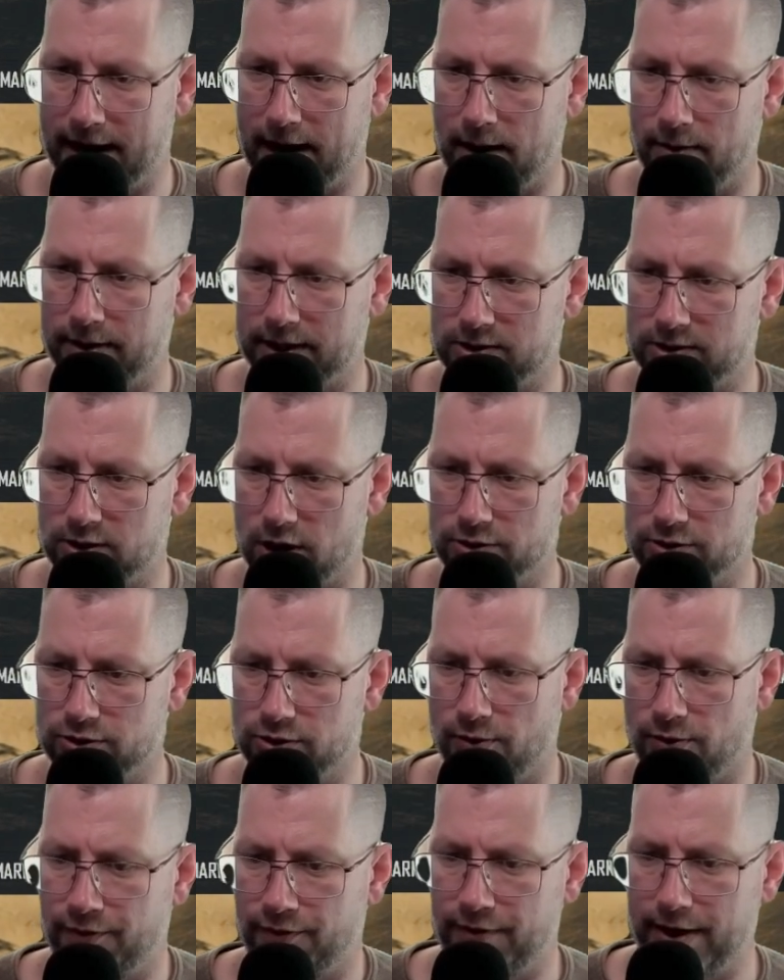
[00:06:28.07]
That's also a
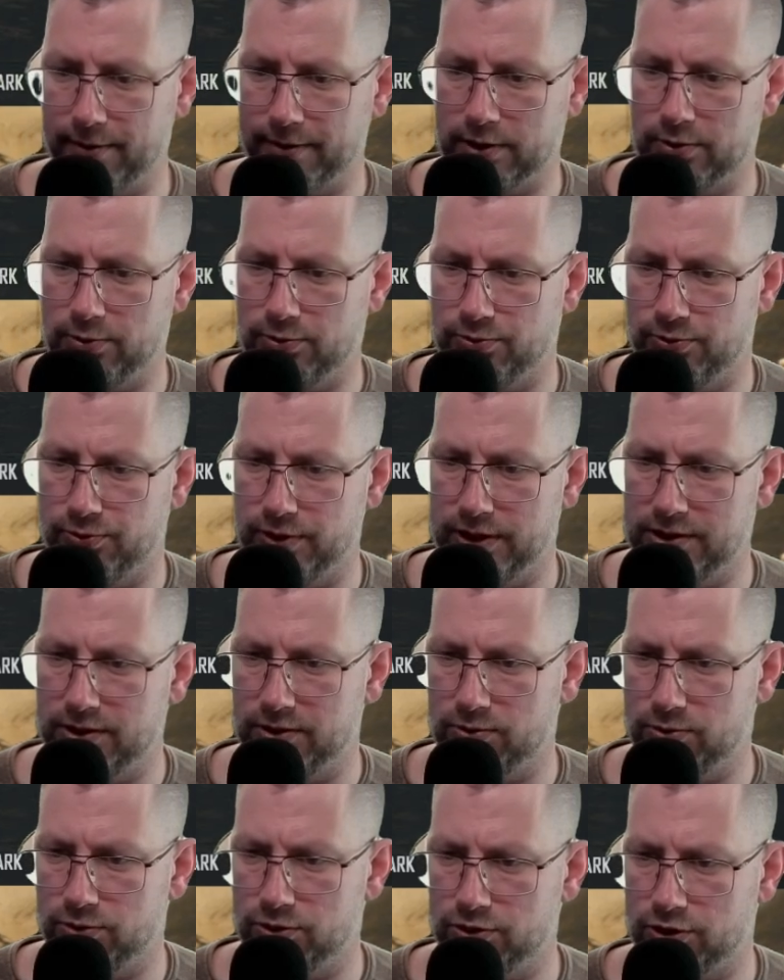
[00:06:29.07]
very good reason to
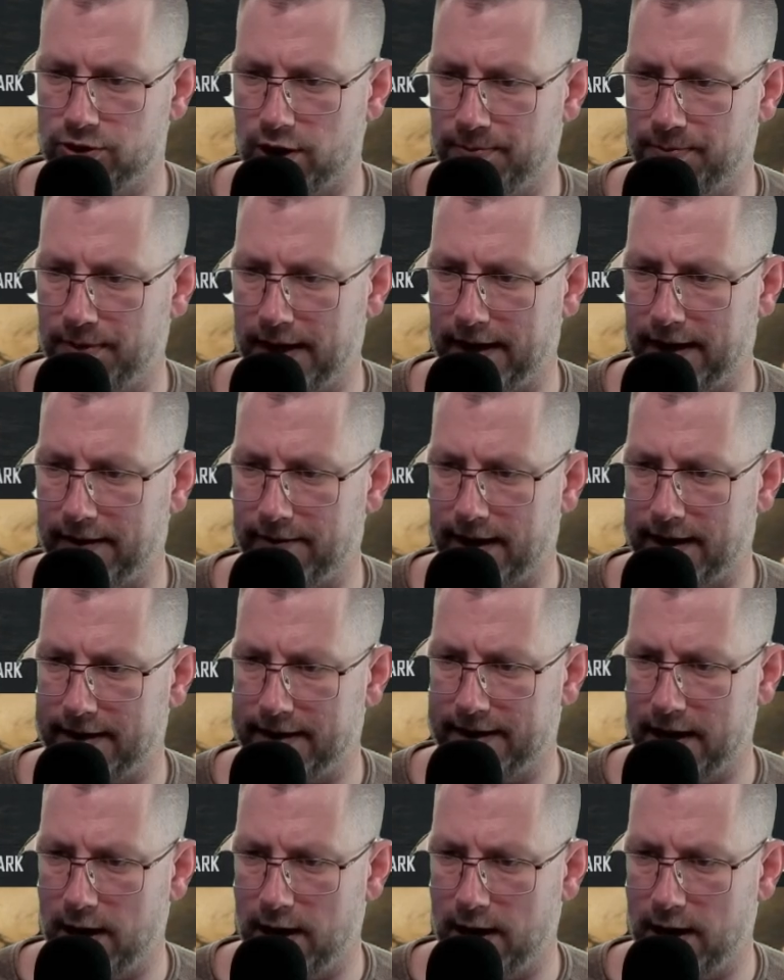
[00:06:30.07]
start playing right now,